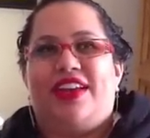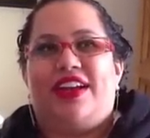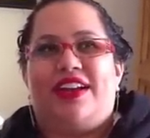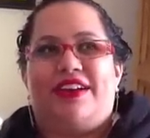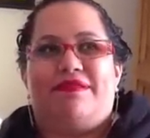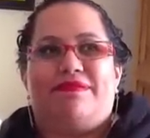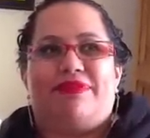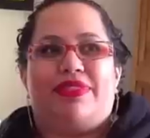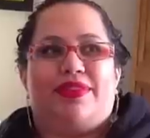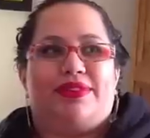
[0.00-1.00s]
um,
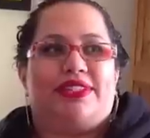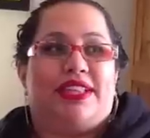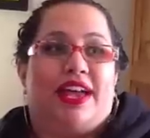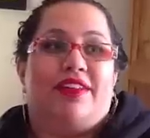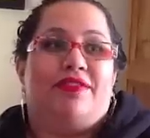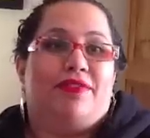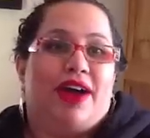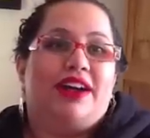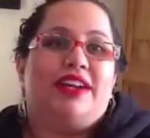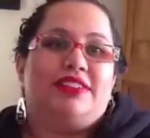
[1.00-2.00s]
there was a lot of
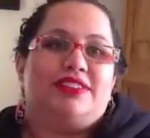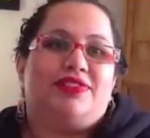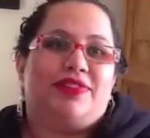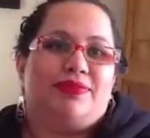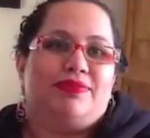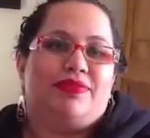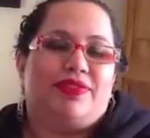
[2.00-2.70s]
walkouts from,